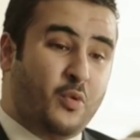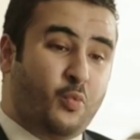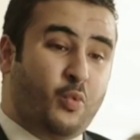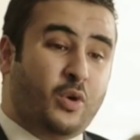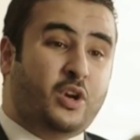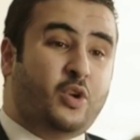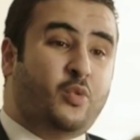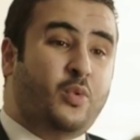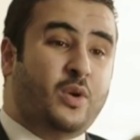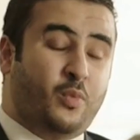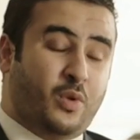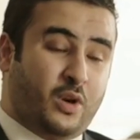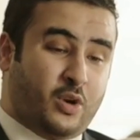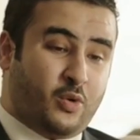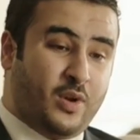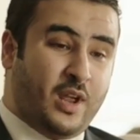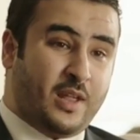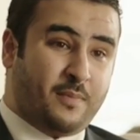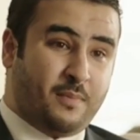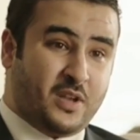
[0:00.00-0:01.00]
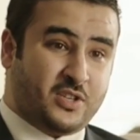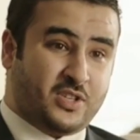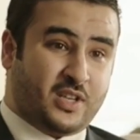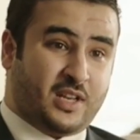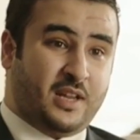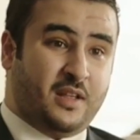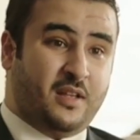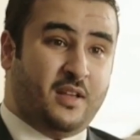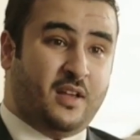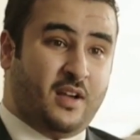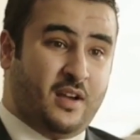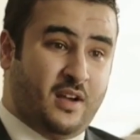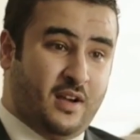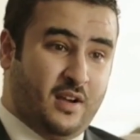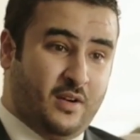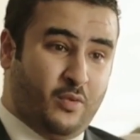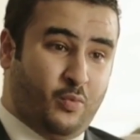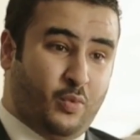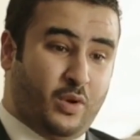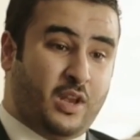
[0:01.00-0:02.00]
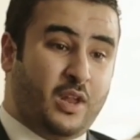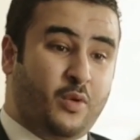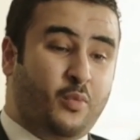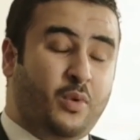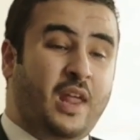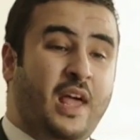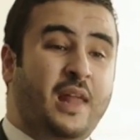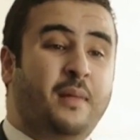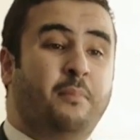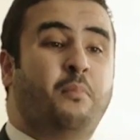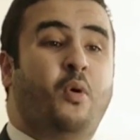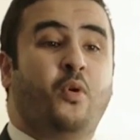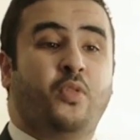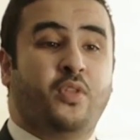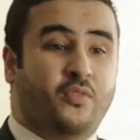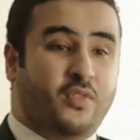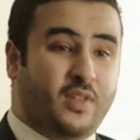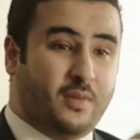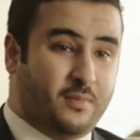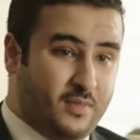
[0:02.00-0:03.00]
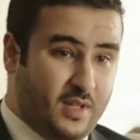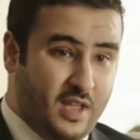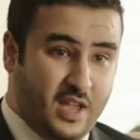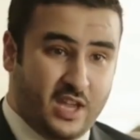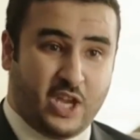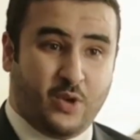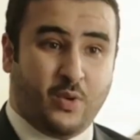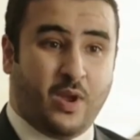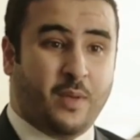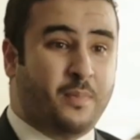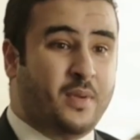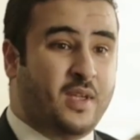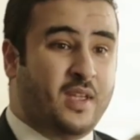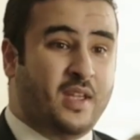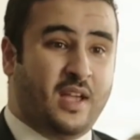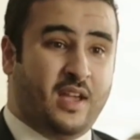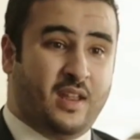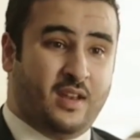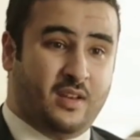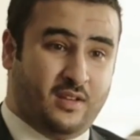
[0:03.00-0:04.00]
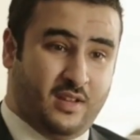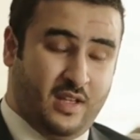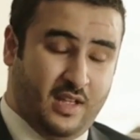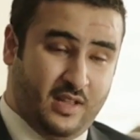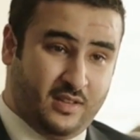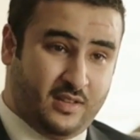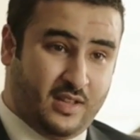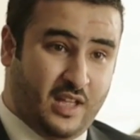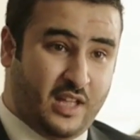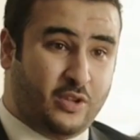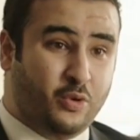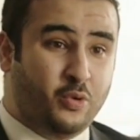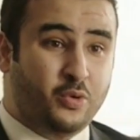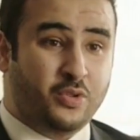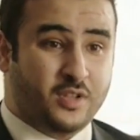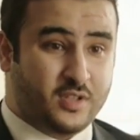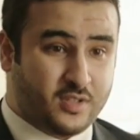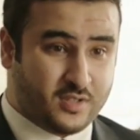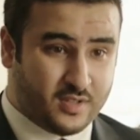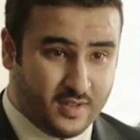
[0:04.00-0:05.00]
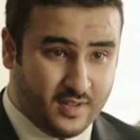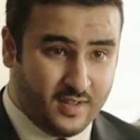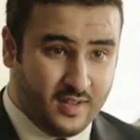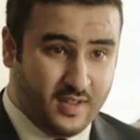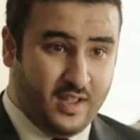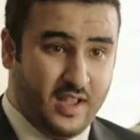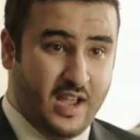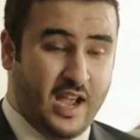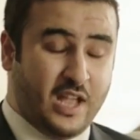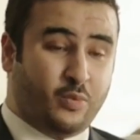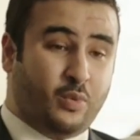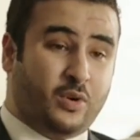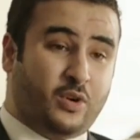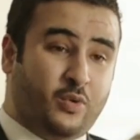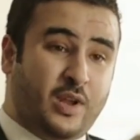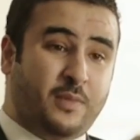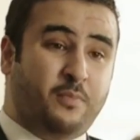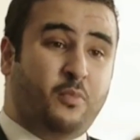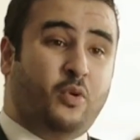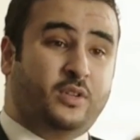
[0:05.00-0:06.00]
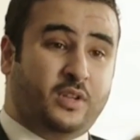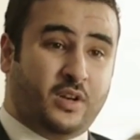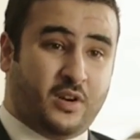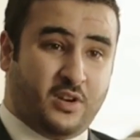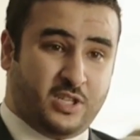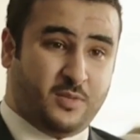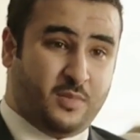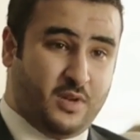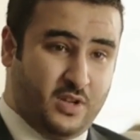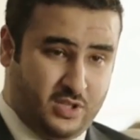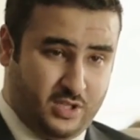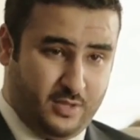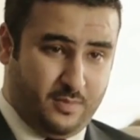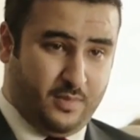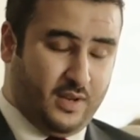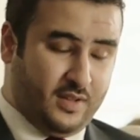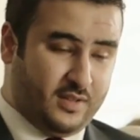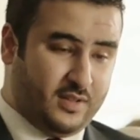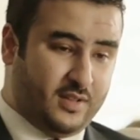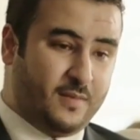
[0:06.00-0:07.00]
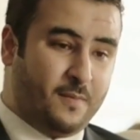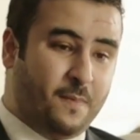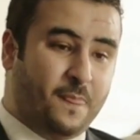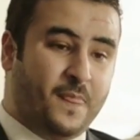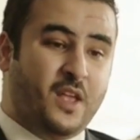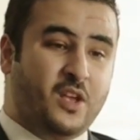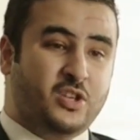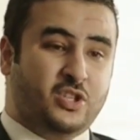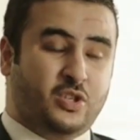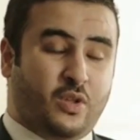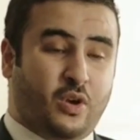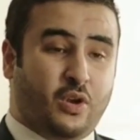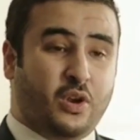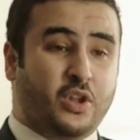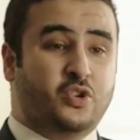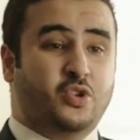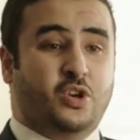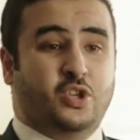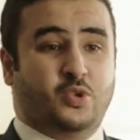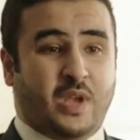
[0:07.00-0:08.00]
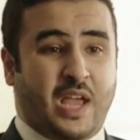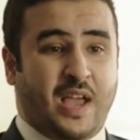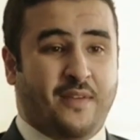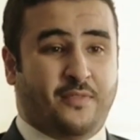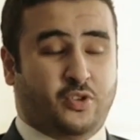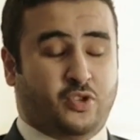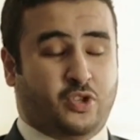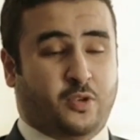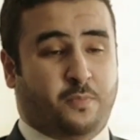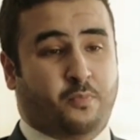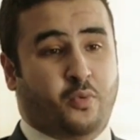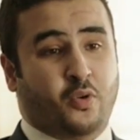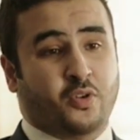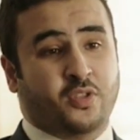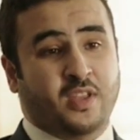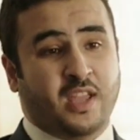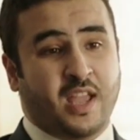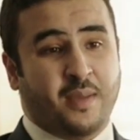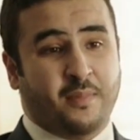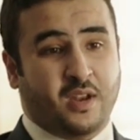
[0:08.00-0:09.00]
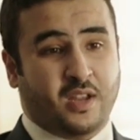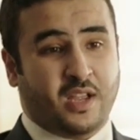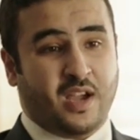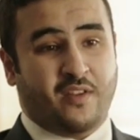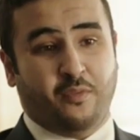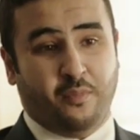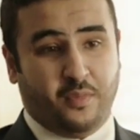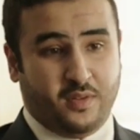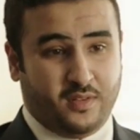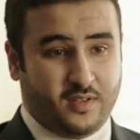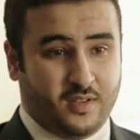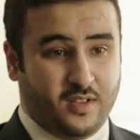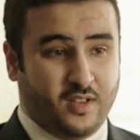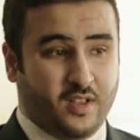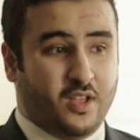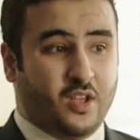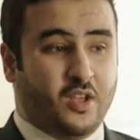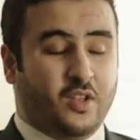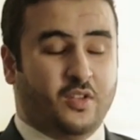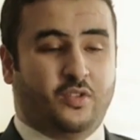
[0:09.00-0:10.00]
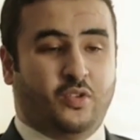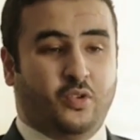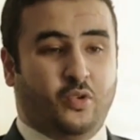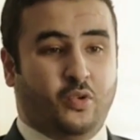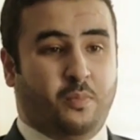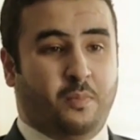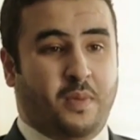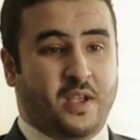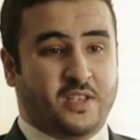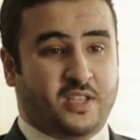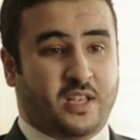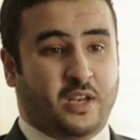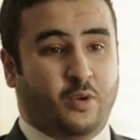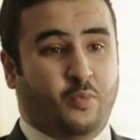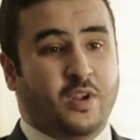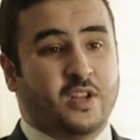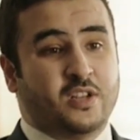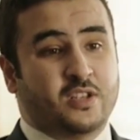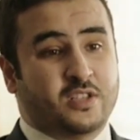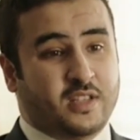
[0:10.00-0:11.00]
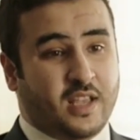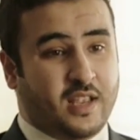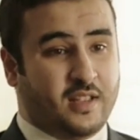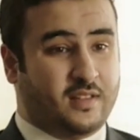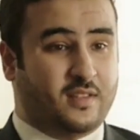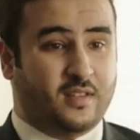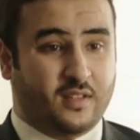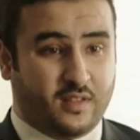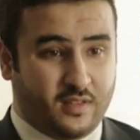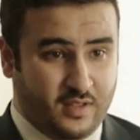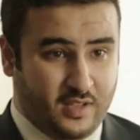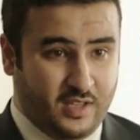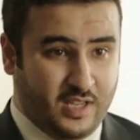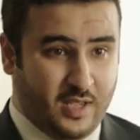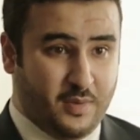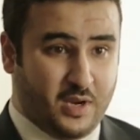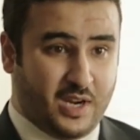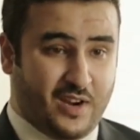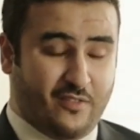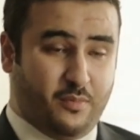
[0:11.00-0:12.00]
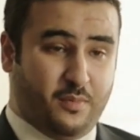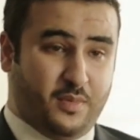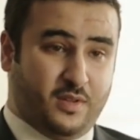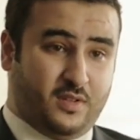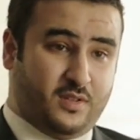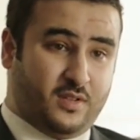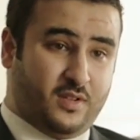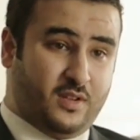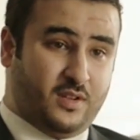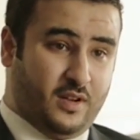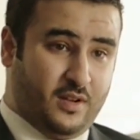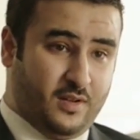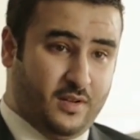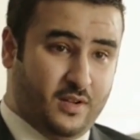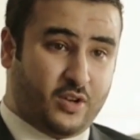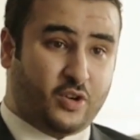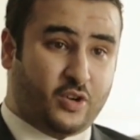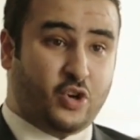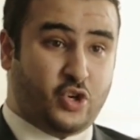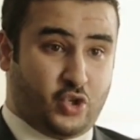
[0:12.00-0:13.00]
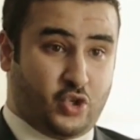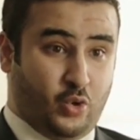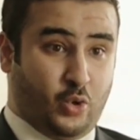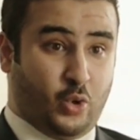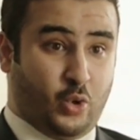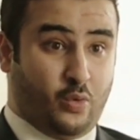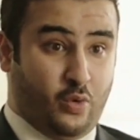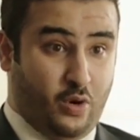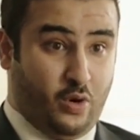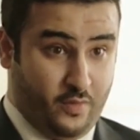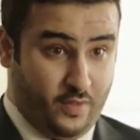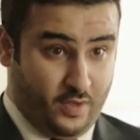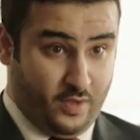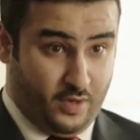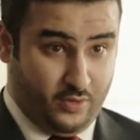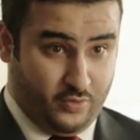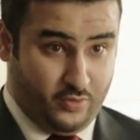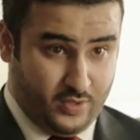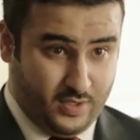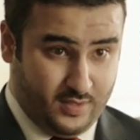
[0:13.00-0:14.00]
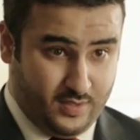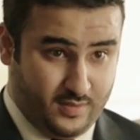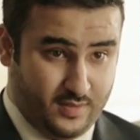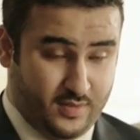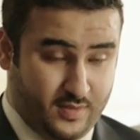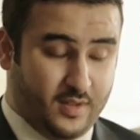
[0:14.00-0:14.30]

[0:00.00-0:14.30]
will create basically, will help both of them, AQAP and Houthis, and will create more terrorism and instability. So the only choice we have is to support the Yemeni government to basically reinstate the Yemeni government control over the country,